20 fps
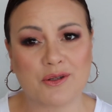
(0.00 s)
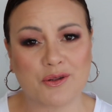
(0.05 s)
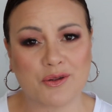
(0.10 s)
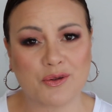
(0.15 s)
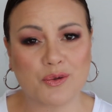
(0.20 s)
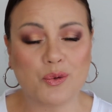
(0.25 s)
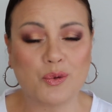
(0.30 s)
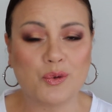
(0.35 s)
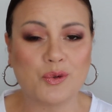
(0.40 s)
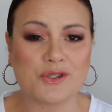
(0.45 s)

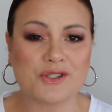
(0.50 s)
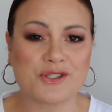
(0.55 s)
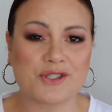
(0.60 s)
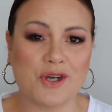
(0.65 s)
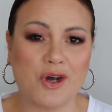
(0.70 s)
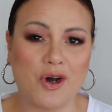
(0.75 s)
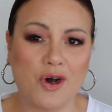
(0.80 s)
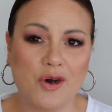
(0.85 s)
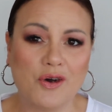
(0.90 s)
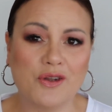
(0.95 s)
thoughts
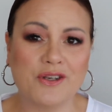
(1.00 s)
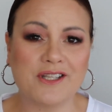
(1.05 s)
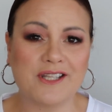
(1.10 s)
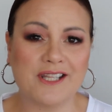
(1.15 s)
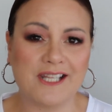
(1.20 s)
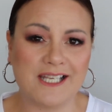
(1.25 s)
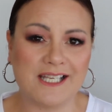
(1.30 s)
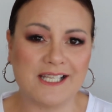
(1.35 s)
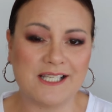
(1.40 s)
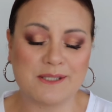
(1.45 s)
on
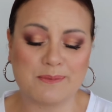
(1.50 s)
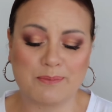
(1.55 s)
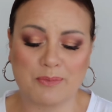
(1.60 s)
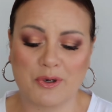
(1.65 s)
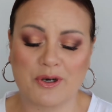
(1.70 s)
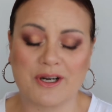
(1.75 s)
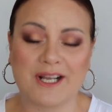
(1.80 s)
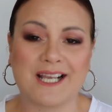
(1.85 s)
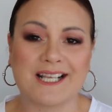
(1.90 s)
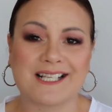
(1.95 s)
these
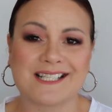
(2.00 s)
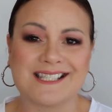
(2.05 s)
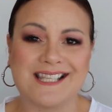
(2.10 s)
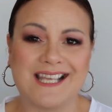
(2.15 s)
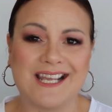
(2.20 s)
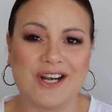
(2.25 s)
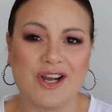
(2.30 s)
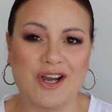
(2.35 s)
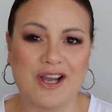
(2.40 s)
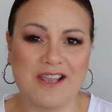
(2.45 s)
products
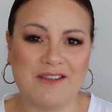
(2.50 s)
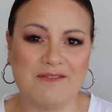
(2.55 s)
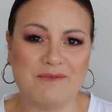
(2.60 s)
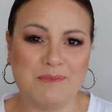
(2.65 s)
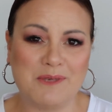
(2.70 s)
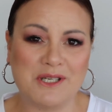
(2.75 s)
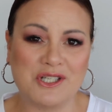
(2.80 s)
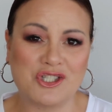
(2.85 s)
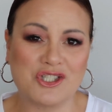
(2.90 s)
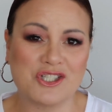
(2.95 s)
that I have
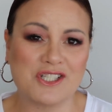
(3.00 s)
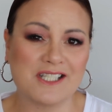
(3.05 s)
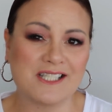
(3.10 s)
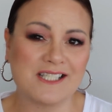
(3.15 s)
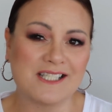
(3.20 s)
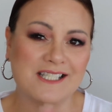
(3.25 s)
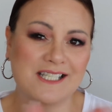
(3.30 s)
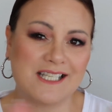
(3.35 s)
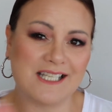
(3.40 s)
mentioned